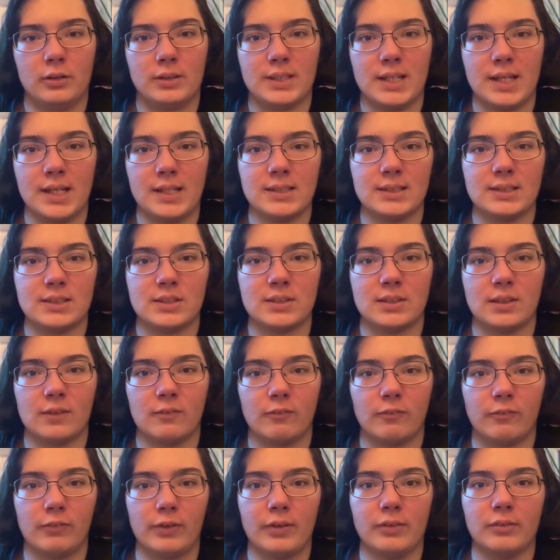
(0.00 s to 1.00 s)
text to
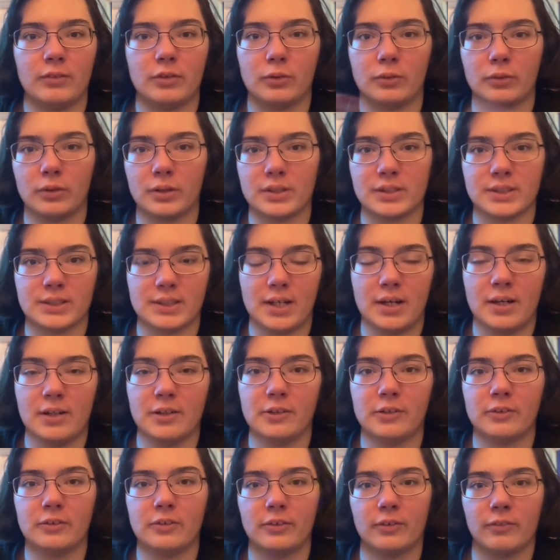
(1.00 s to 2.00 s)
flip
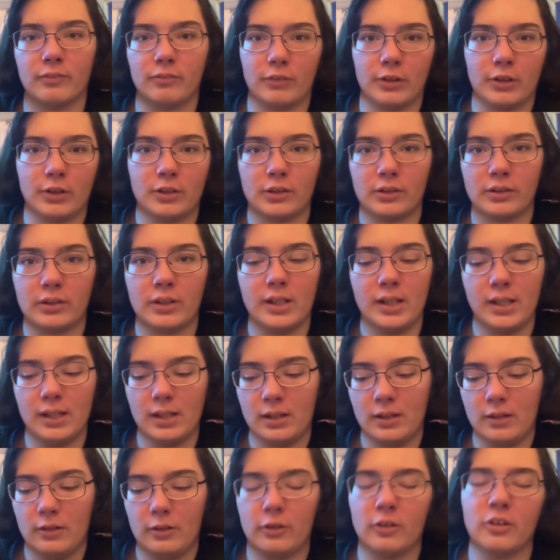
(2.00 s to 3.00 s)
horizontal or vertically,
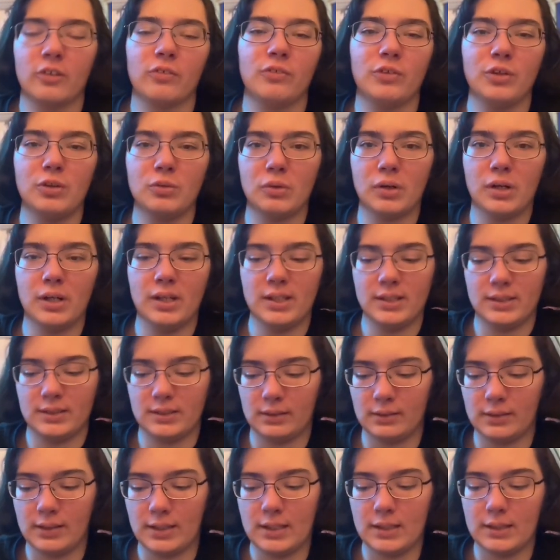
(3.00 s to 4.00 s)
or if you want it
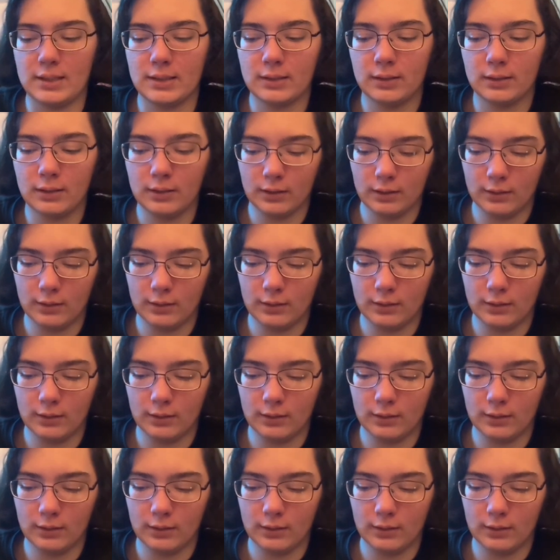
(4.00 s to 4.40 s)
deleted.